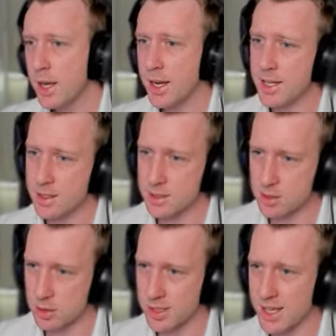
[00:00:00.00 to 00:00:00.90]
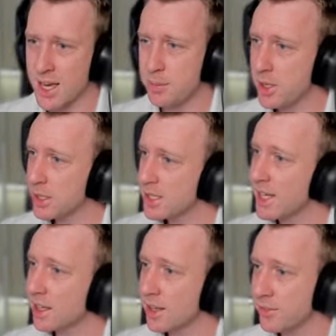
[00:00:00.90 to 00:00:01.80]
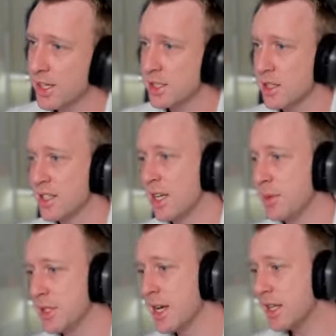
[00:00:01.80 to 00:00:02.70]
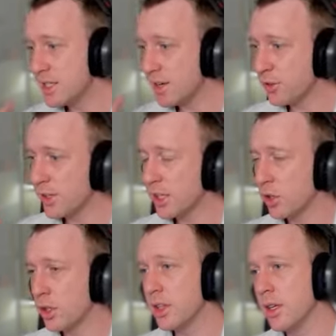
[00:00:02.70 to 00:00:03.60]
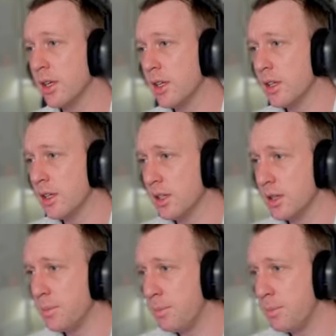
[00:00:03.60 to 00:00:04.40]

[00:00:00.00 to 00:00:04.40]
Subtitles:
and now there's a lot of counter picks, and the left-hand side team has definitely gotten the